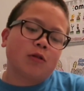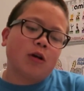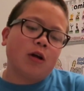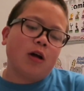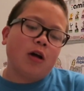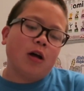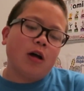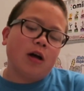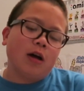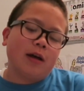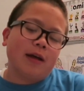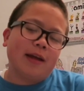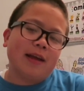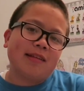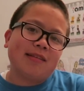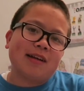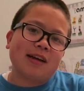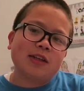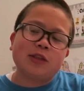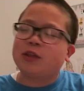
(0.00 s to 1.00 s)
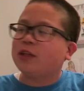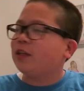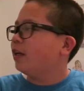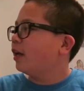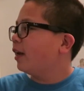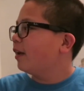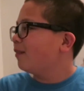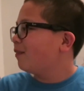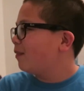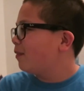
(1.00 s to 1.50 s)
Wrong. It's actually
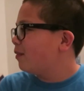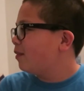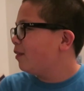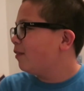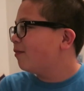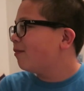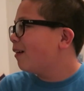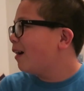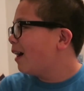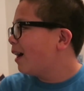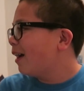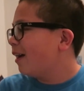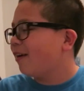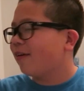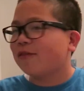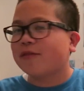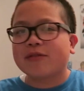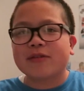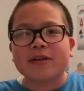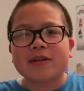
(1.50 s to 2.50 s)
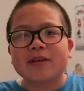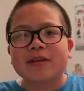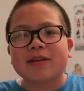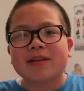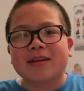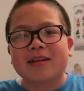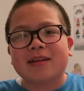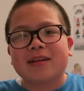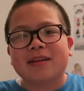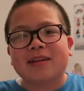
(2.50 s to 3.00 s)
9.55.
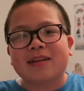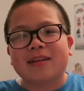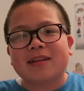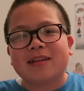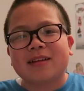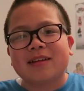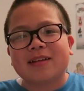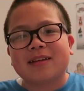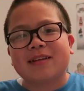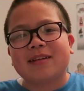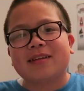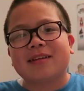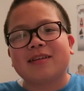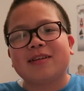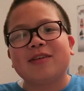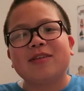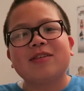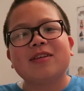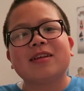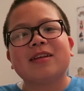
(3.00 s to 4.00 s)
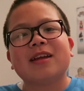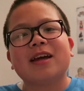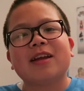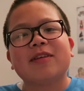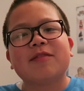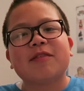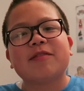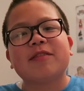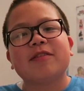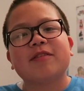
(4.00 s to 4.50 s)
I just said that. You said
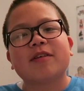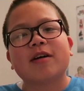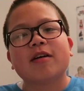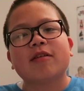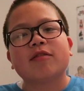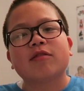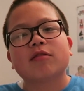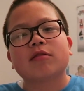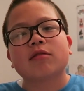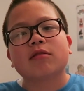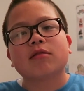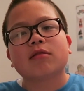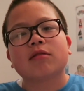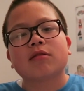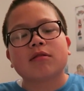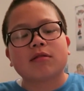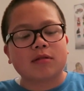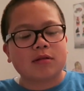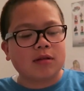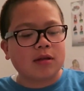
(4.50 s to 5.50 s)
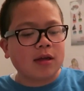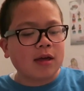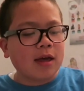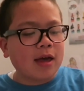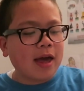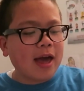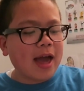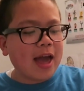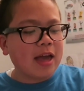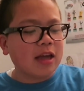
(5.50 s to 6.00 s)
9.55. I just said
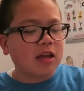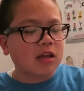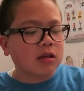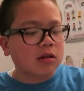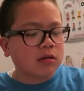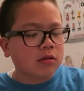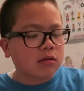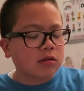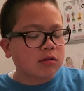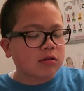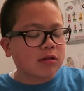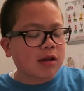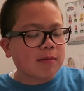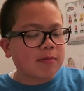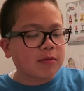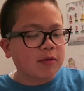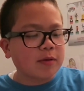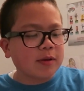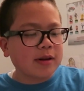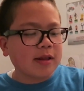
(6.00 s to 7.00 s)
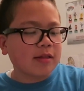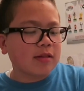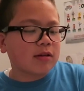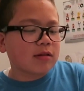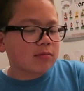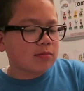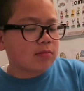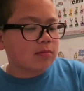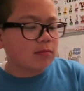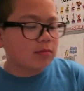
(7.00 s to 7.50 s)
that. Hey, stop ruining the...